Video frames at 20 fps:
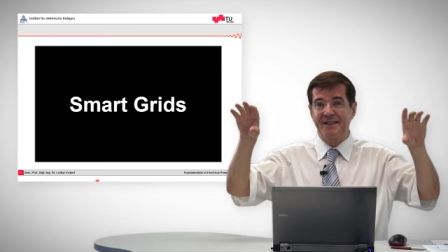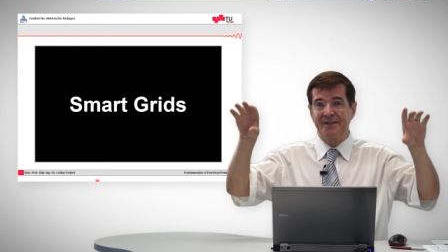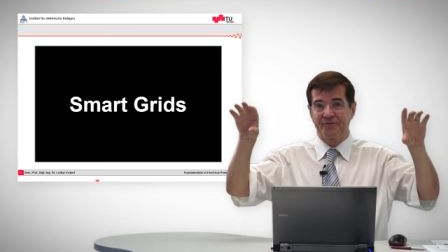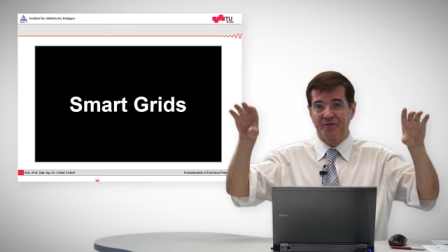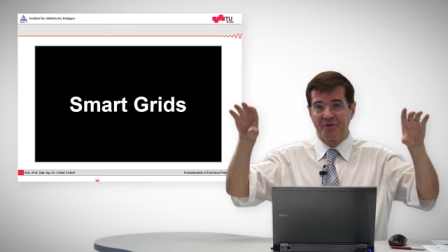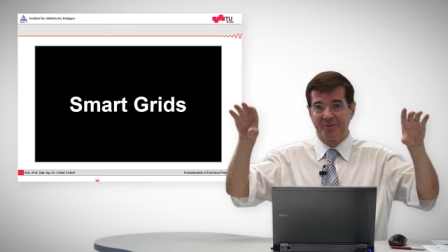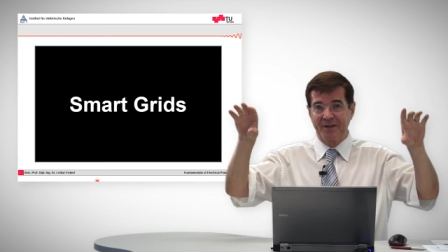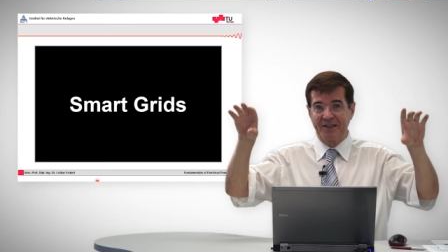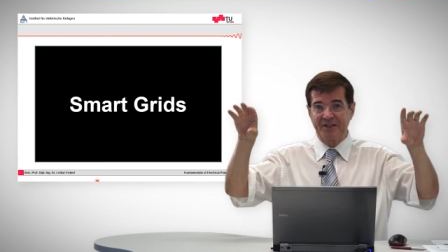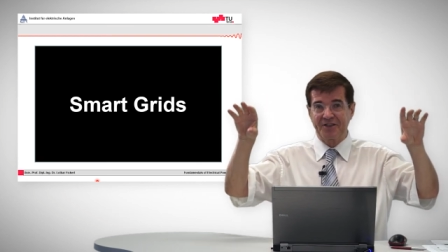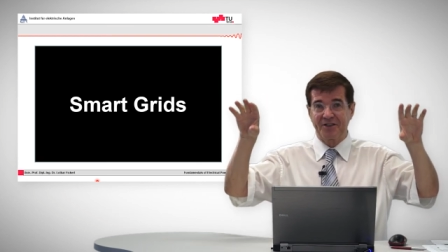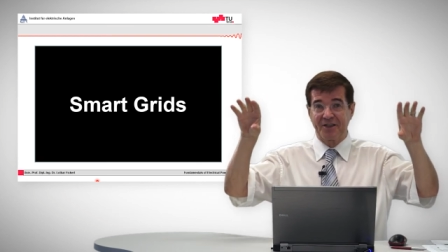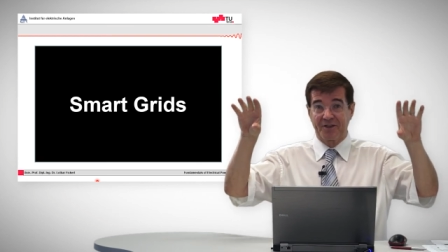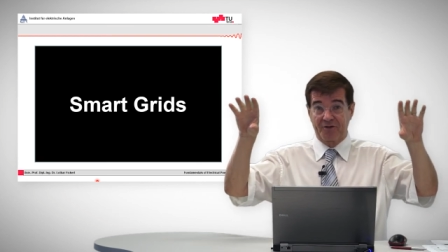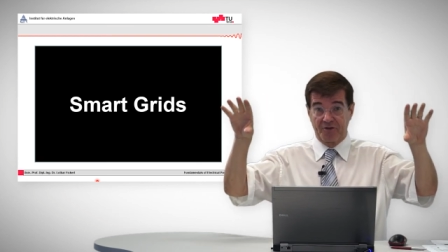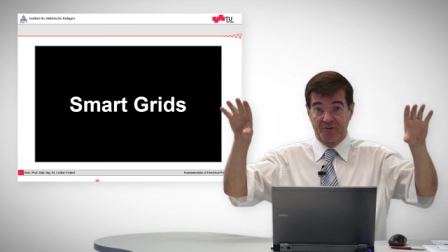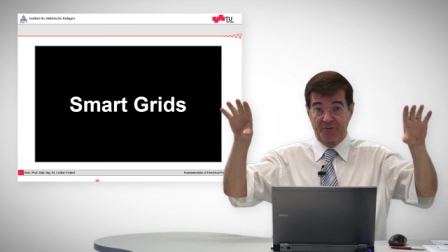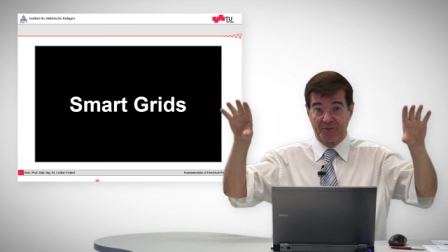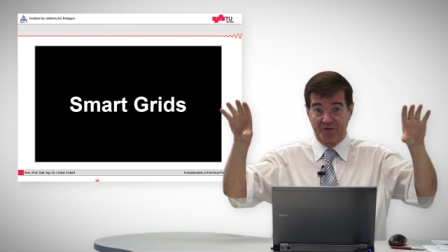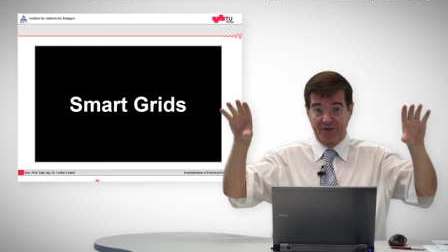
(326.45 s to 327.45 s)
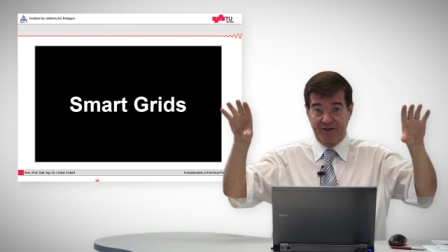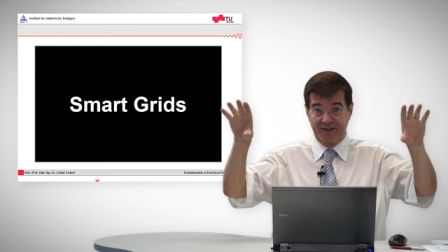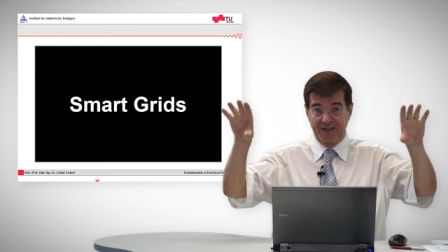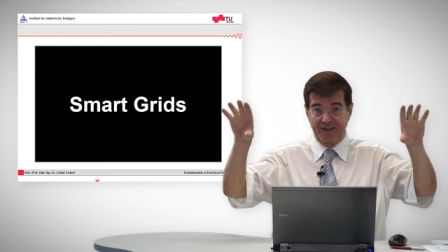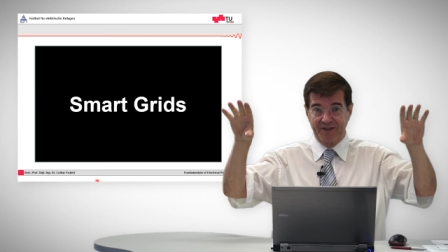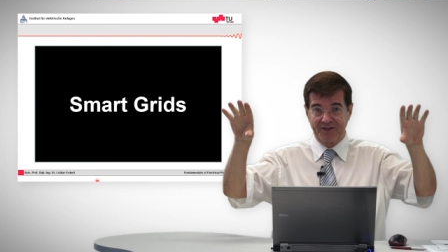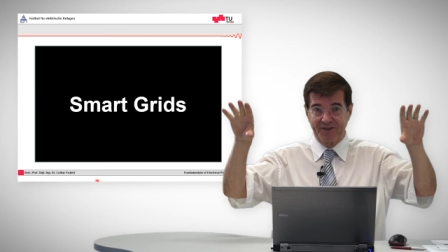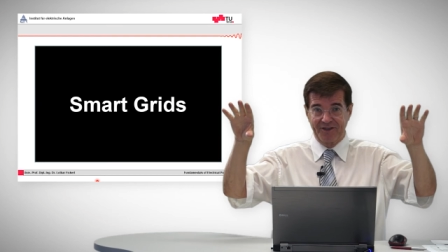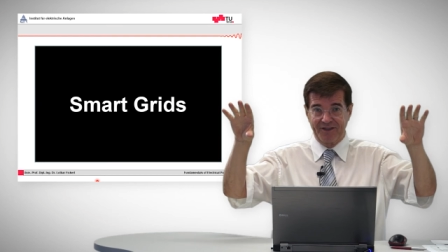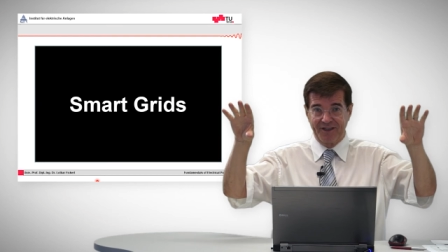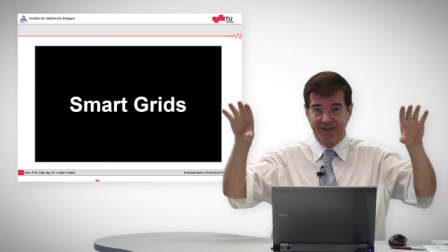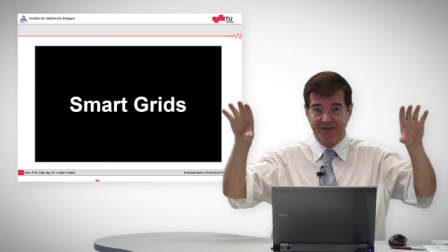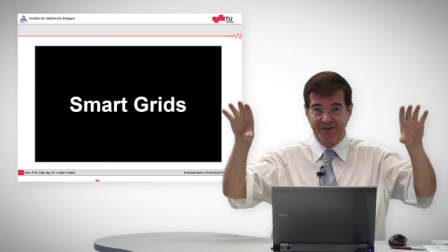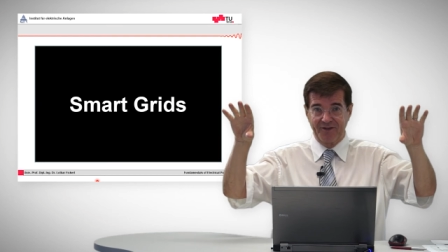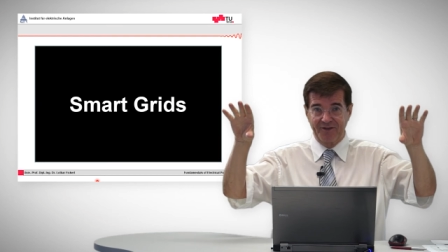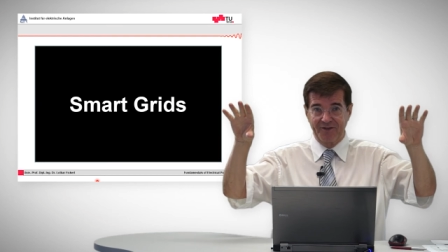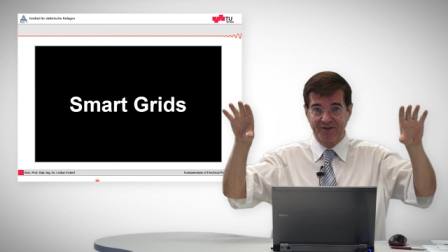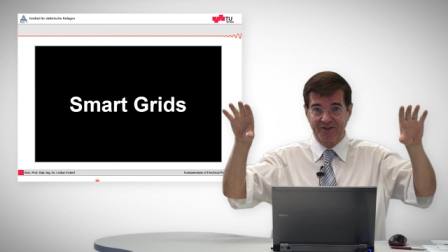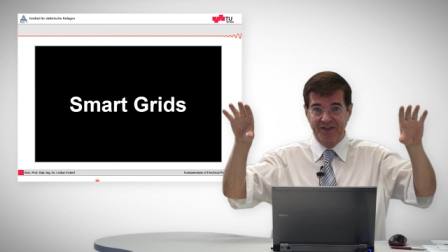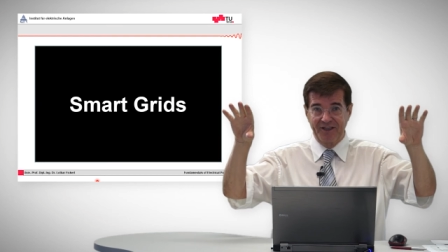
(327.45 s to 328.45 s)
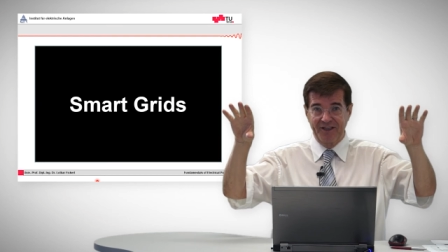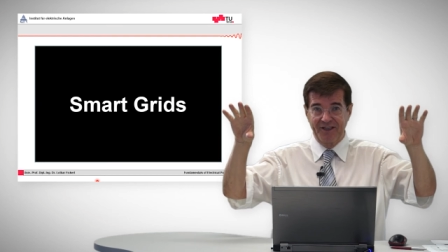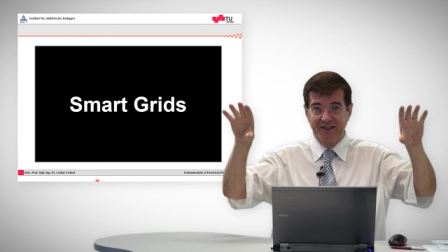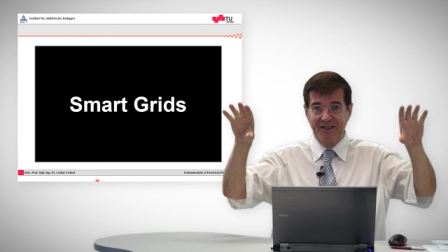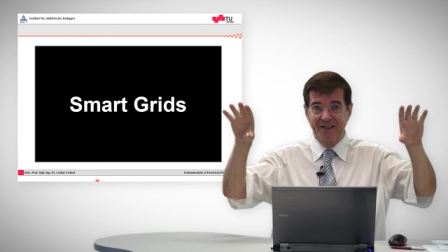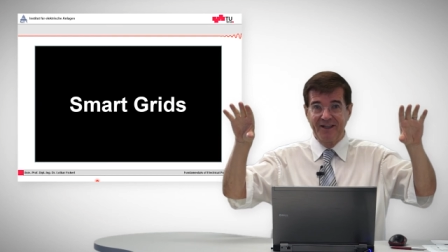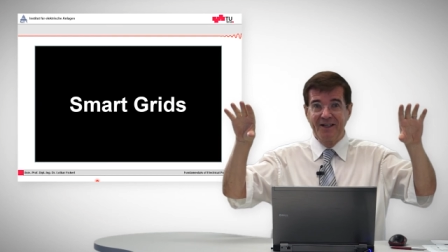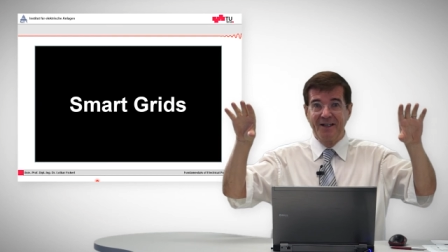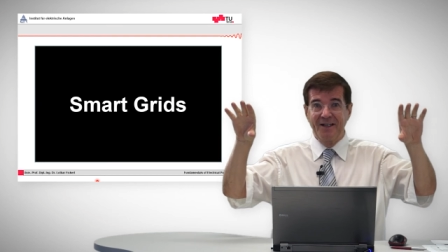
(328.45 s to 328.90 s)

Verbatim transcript: information and communication technology,